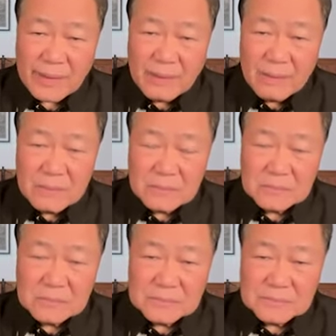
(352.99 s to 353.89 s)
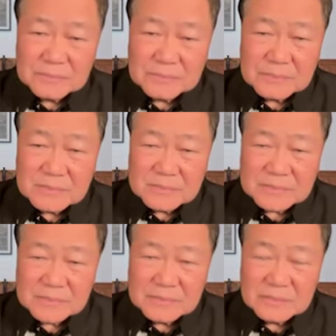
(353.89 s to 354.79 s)

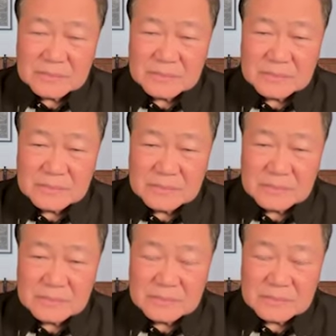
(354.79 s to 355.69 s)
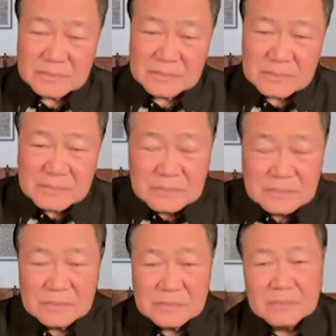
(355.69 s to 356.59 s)

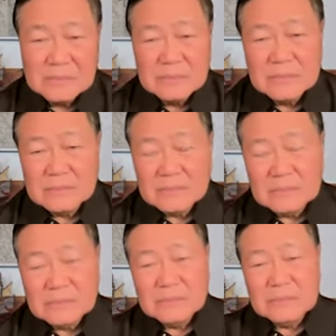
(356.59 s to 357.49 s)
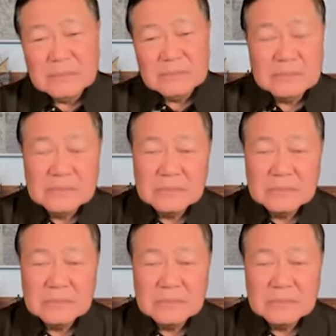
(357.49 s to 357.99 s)
This person isn't speaking.